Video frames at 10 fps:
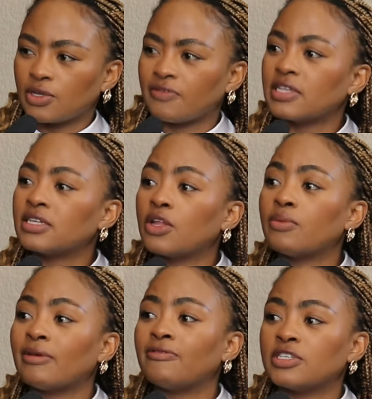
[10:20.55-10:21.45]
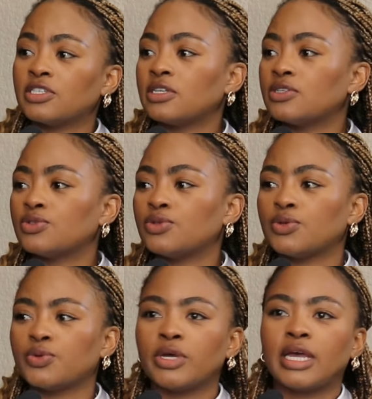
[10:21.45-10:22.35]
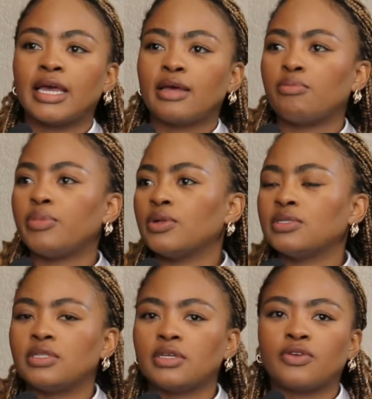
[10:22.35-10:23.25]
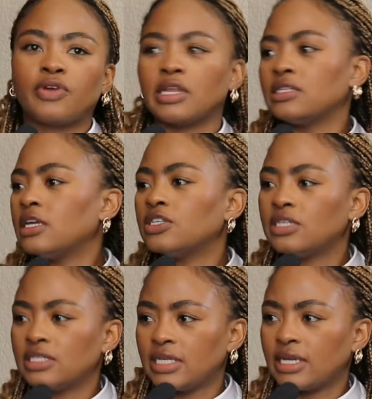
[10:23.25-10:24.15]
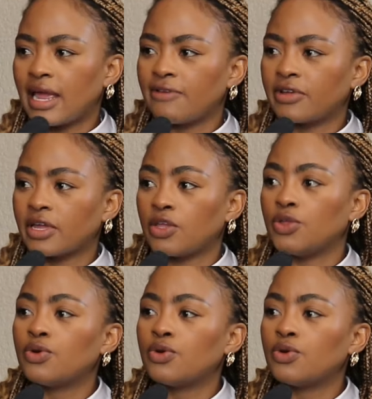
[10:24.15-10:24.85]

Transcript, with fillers: So mm. if I tell mm. you my vision is to build the greatest agency in Africa, mm.